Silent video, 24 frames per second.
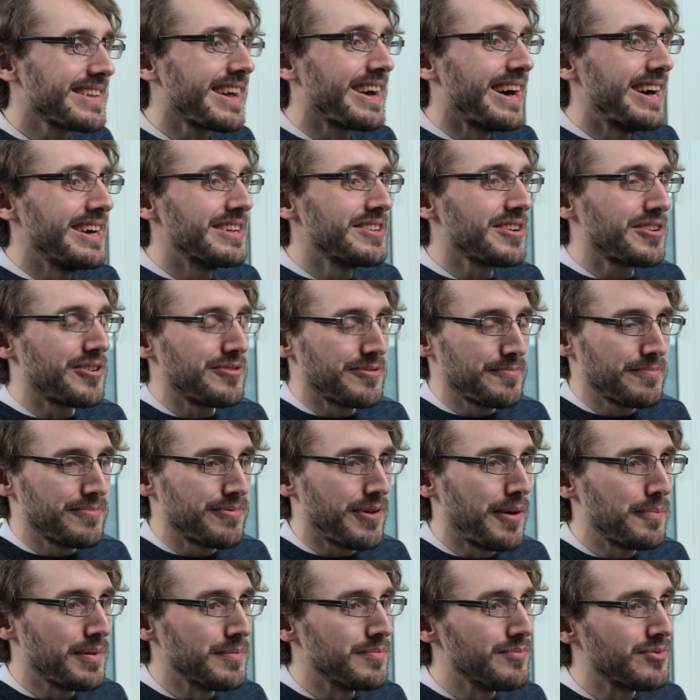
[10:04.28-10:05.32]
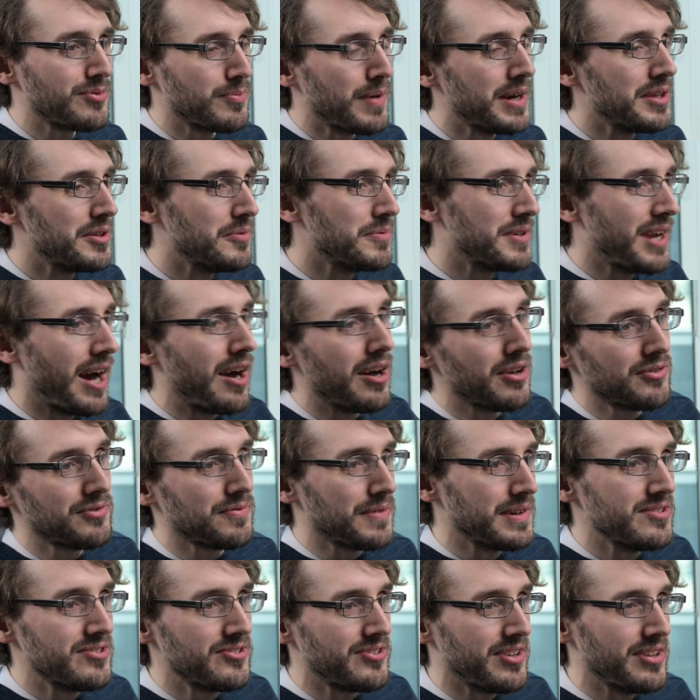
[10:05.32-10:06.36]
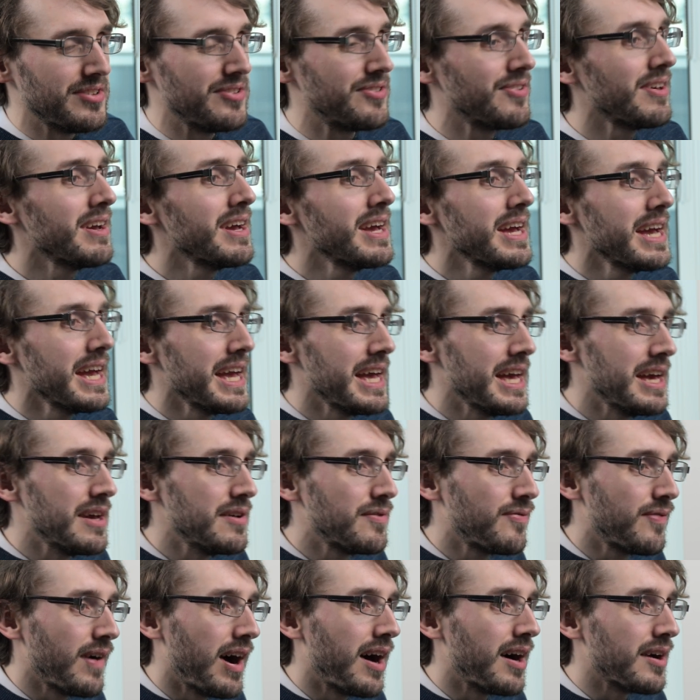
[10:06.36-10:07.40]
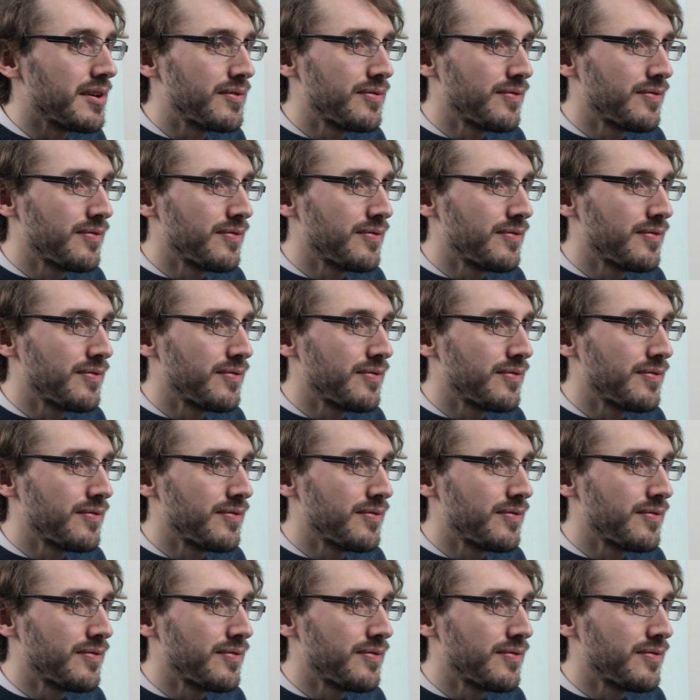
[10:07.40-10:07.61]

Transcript: are the kind of problems where you would ask, for instance, if I